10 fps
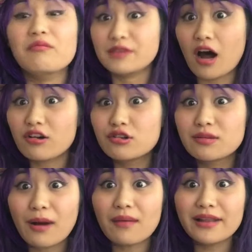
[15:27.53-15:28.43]

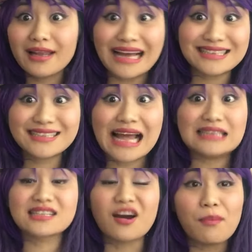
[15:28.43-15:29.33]
Dogtooth probably, like,
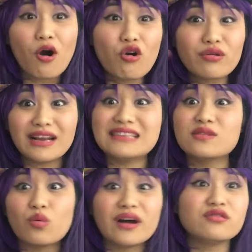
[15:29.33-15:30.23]
sensed Capone is
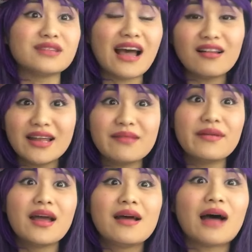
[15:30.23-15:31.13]
the one who tells him.
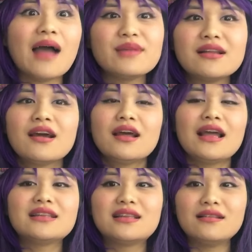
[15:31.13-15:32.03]
I mean,
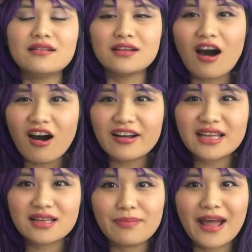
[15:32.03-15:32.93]
the
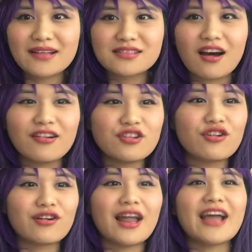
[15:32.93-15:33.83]
hockey depends on
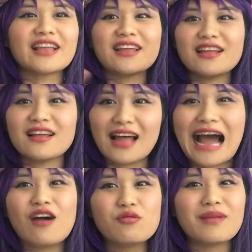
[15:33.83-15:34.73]
your, like,
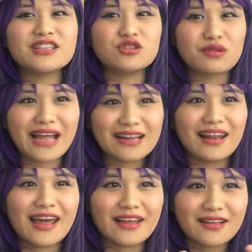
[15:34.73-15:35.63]
how much you
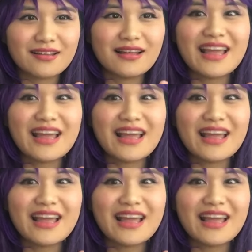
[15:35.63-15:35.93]
can, like,